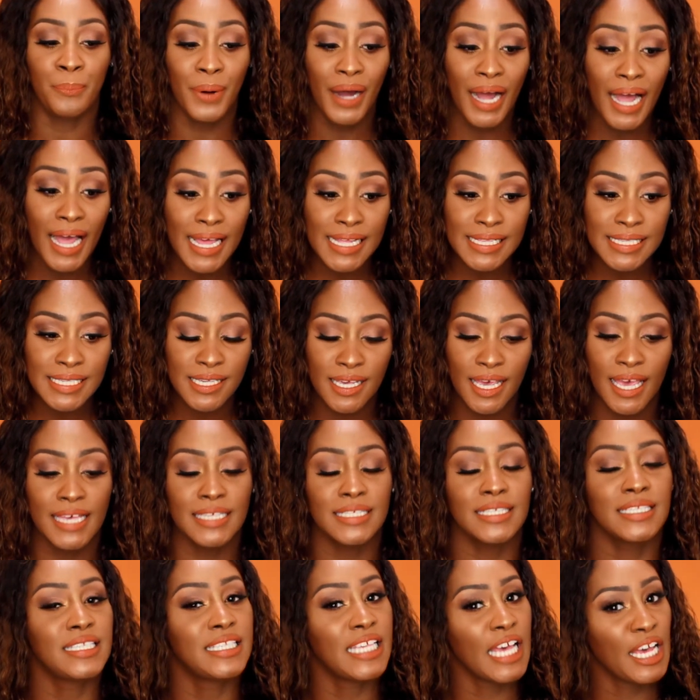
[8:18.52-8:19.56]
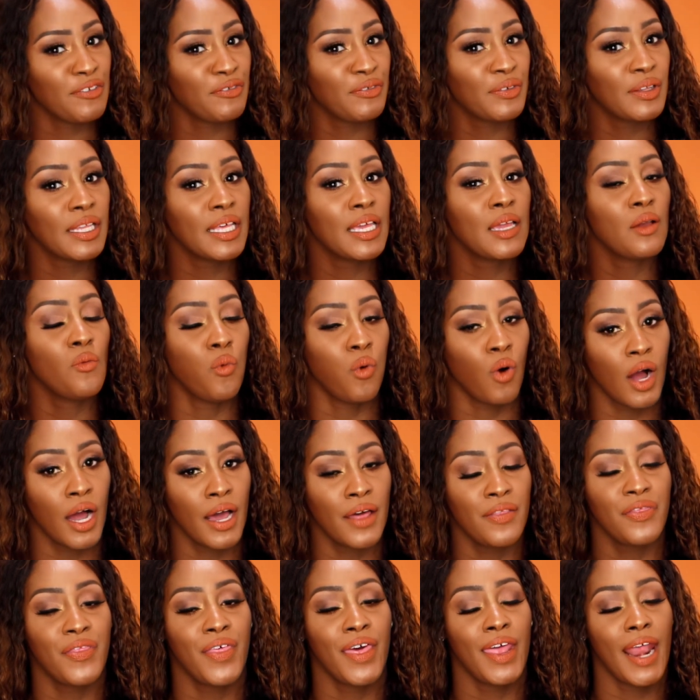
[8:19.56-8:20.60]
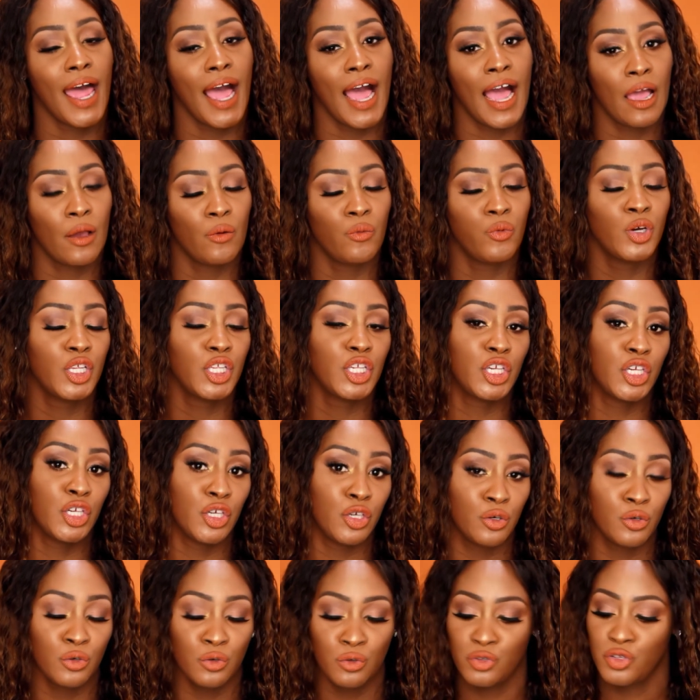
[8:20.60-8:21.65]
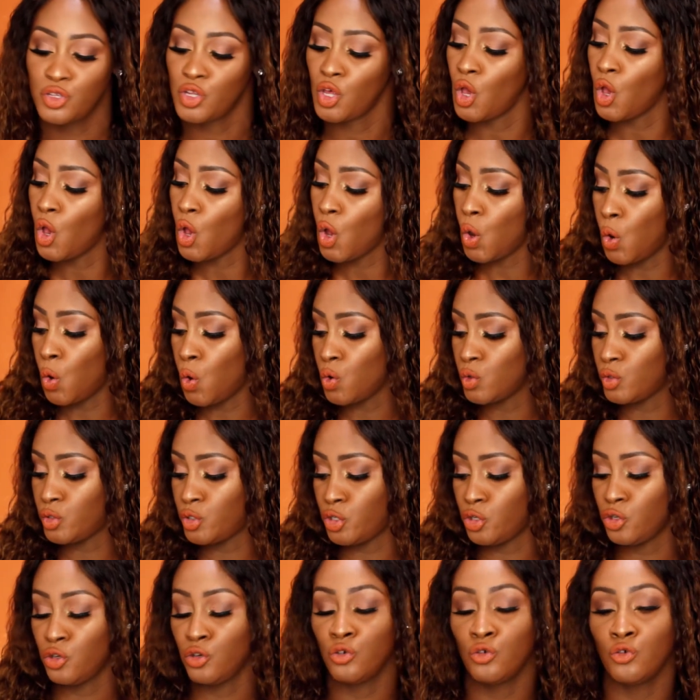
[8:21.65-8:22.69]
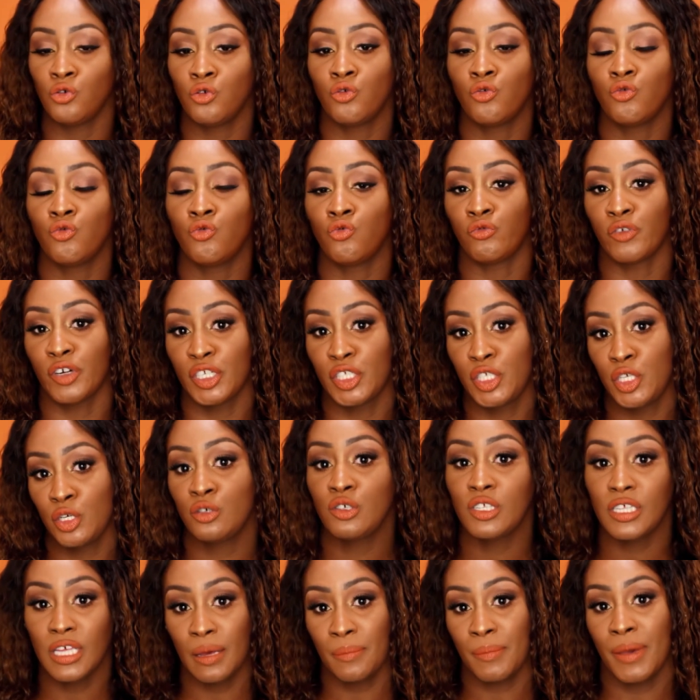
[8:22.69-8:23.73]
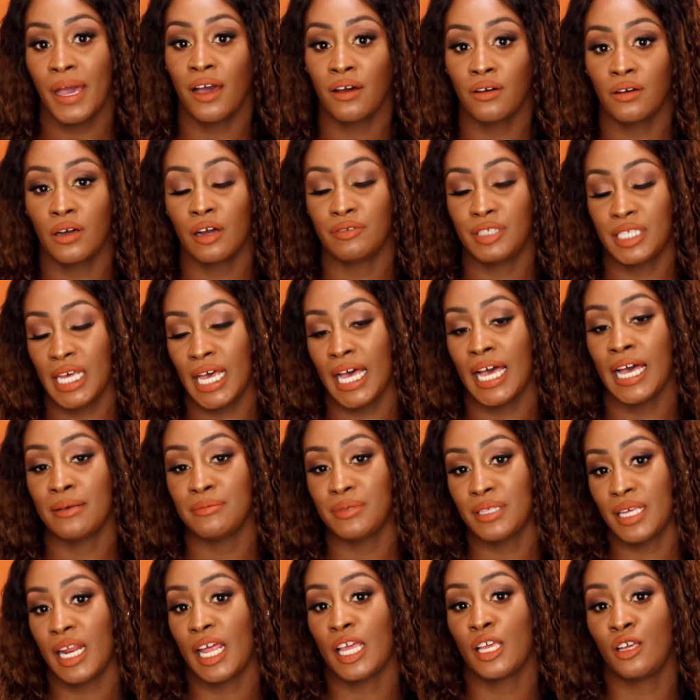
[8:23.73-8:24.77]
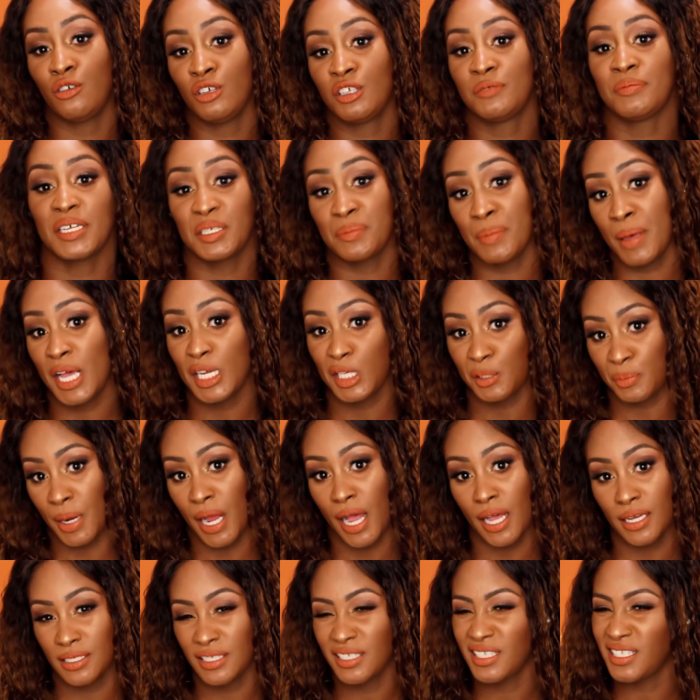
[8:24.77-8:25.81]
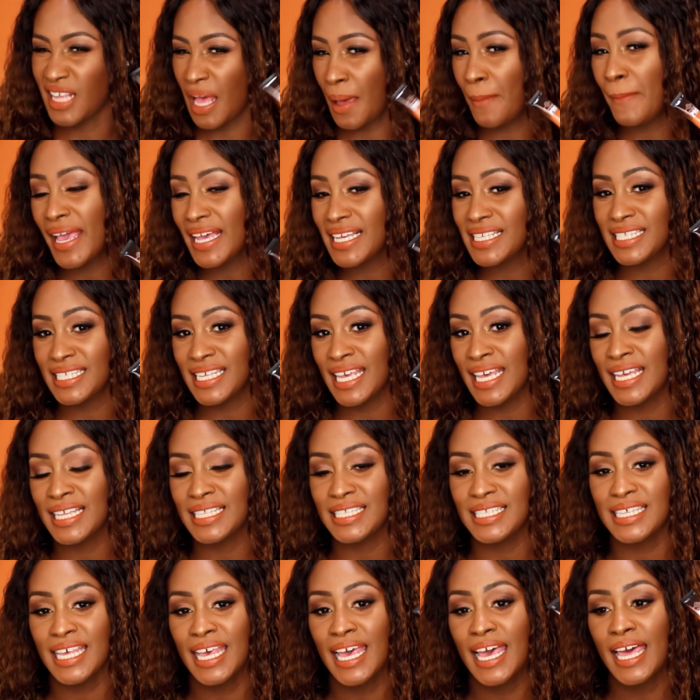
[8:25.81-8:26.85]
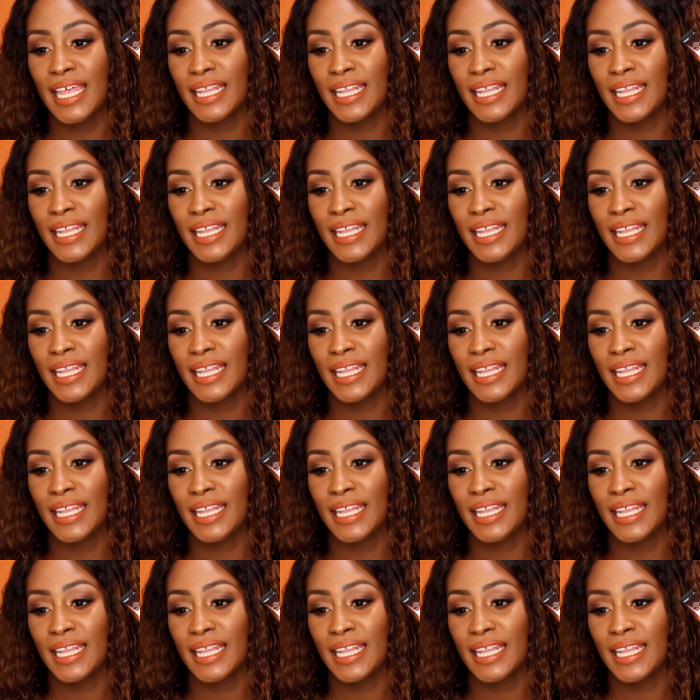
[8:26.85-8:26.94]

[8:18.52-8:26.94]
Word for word: but it's definitely one that I would use to reduce the amount of times that I use my Smashbox. Does that make sense?